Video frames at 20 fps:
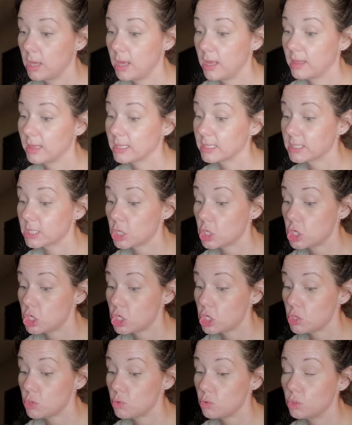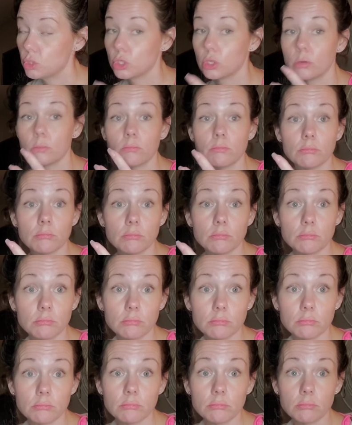That's a huge
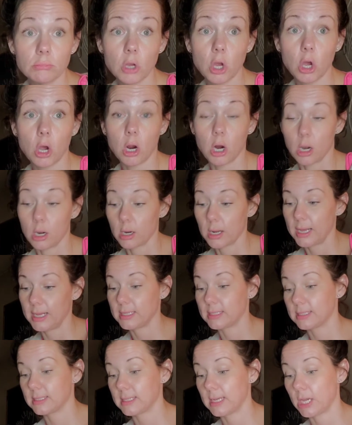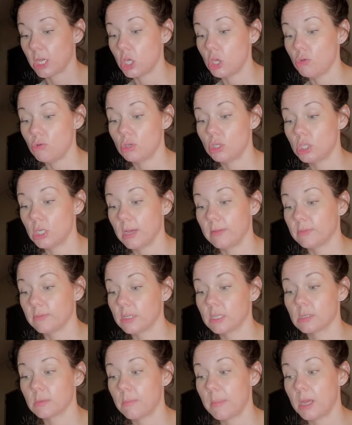card. It's a huge shift.
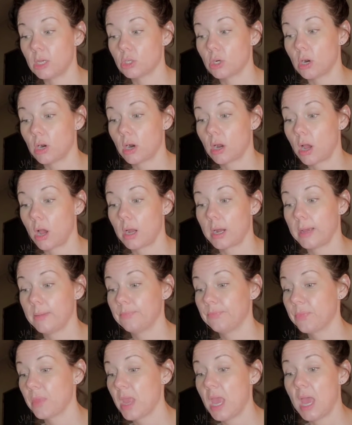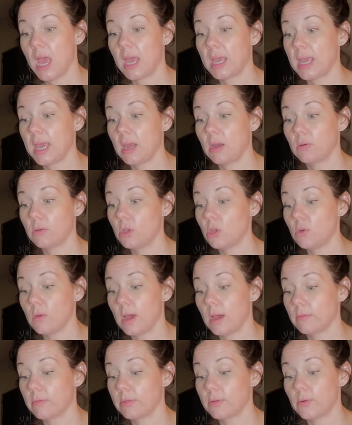It's major arcana. Again, you
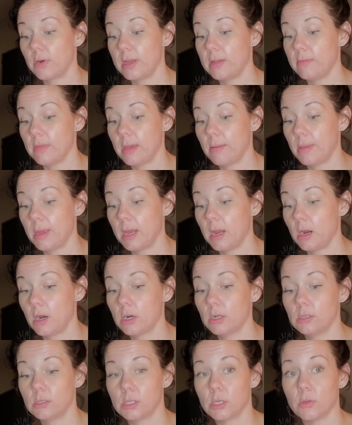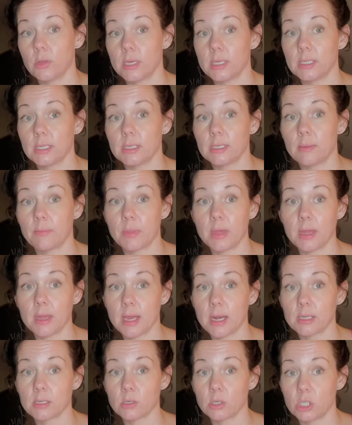have 3 of them in here. So this is something
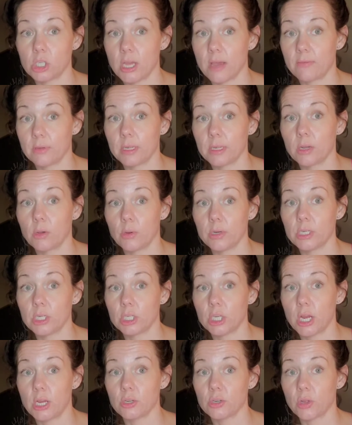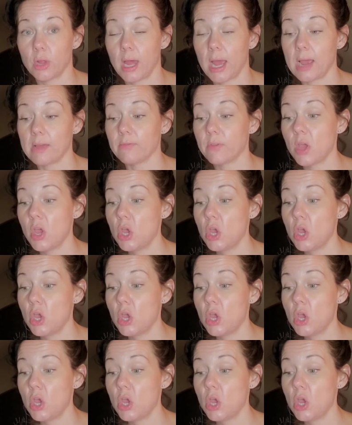that is definitely going to change your life.